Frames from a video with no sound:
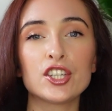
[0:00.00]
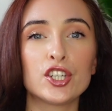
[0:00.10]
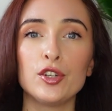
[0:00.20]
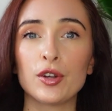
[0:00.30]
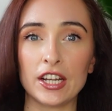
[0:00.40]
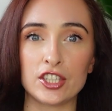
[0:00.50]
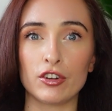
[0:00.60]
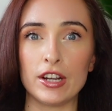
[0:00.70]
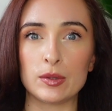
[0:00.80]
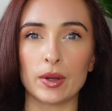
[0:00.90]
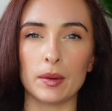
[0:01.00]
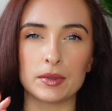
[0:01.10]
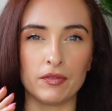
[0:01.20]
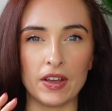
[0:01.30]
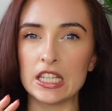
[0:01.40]
of two categories when it comes
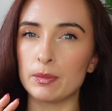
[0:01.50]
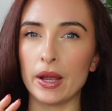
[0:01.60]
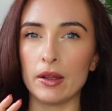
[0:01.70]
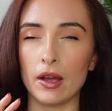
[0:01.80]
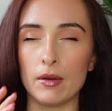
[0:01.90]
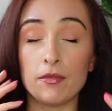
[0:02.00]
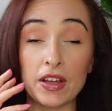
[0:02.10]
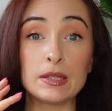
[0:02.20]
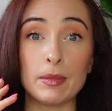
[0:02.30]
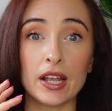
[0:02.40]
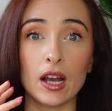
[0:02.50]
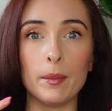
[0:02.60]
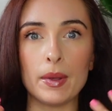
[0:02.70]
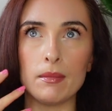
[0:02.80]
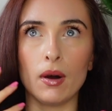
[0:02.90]
to face
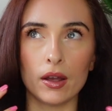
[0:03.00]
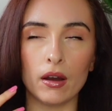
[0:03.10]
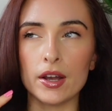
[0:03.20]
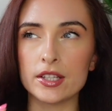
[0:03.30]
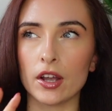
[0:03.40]
makeup in my eyes.